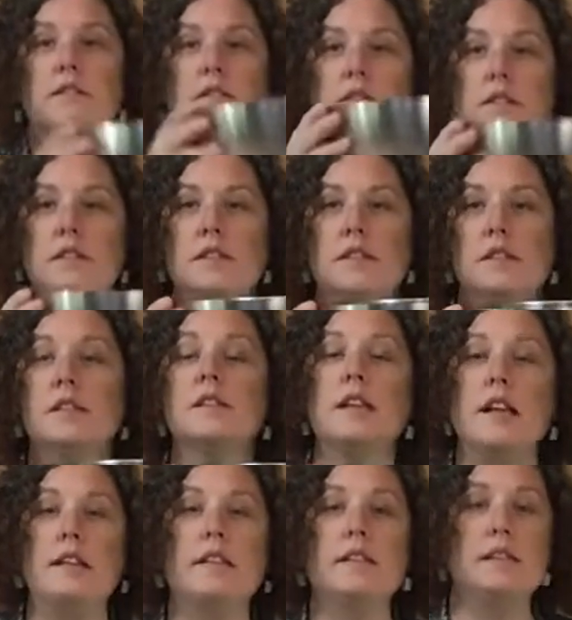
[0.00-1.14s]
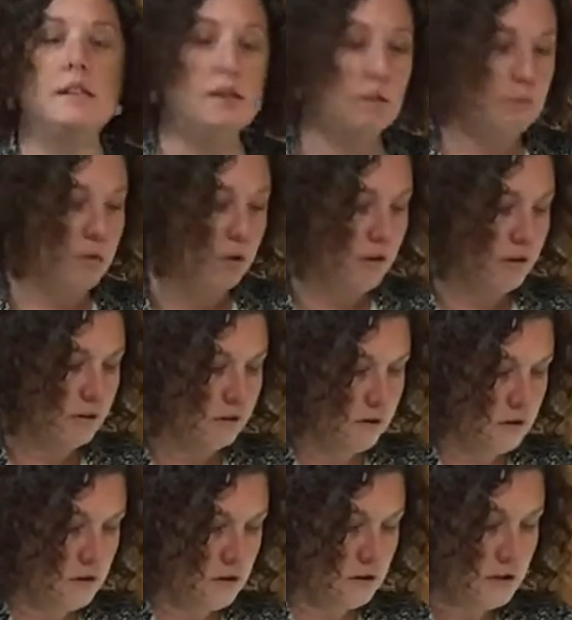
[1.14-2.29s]
this is a stainless steel bowl.
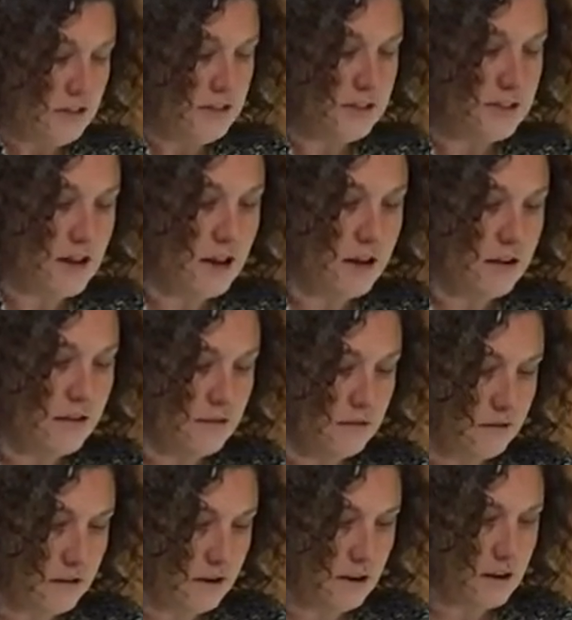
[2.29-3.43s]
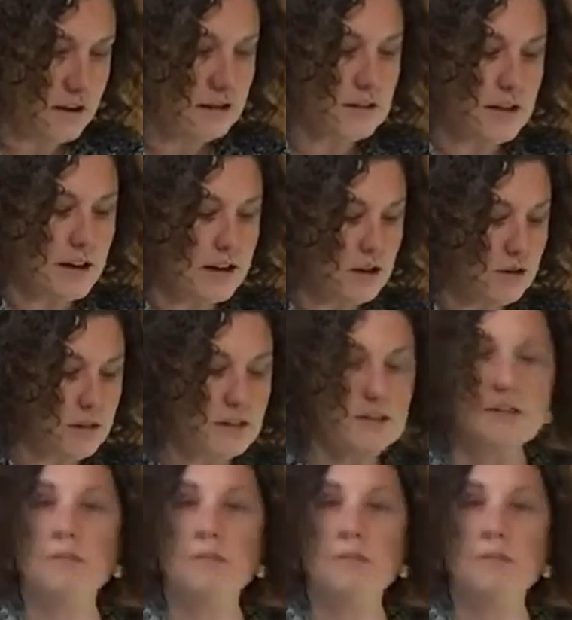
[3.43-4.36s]
Set it inside your Instant